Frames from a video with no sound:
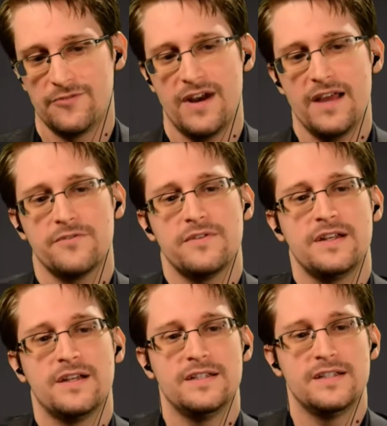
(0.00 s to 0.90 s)
And rather
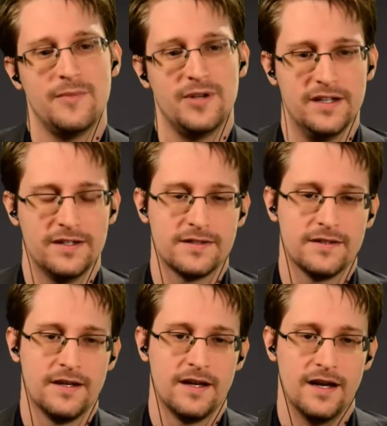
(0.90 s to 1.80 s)
than condemning
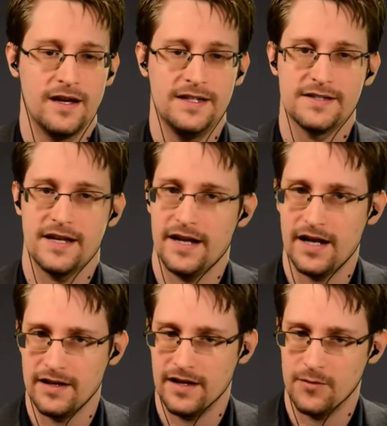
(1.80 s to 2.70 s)
it, he said,
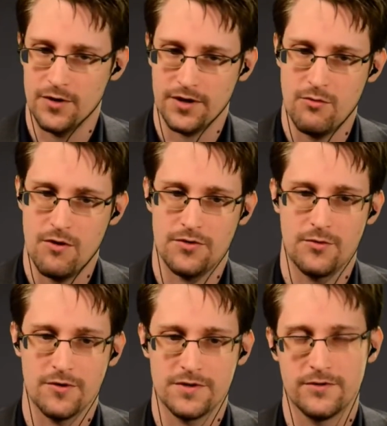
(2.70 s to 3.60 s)
and I want to
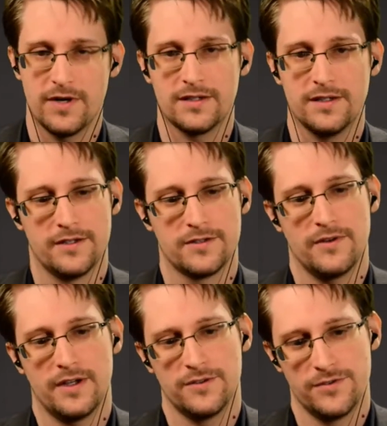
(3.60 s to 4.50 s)
quote the words directly
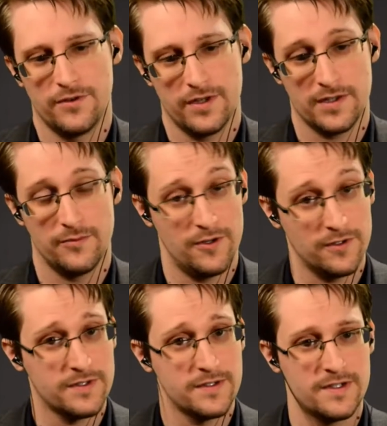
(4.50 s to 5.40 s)
here so I don't get them
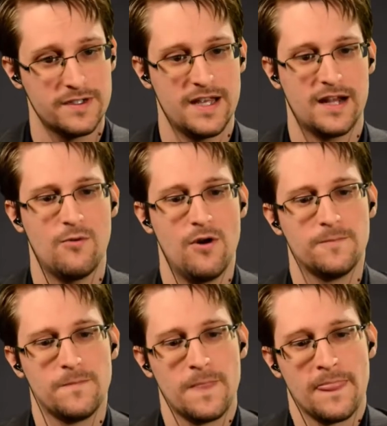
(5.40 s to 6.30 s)
wrong. This is an exact
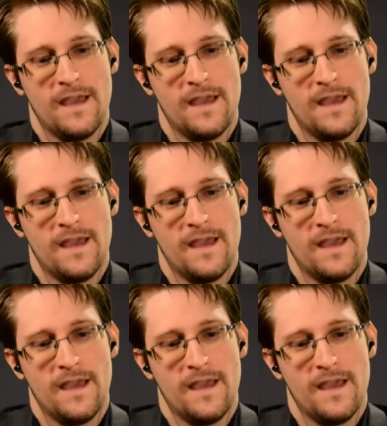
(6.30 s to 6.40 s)
quote.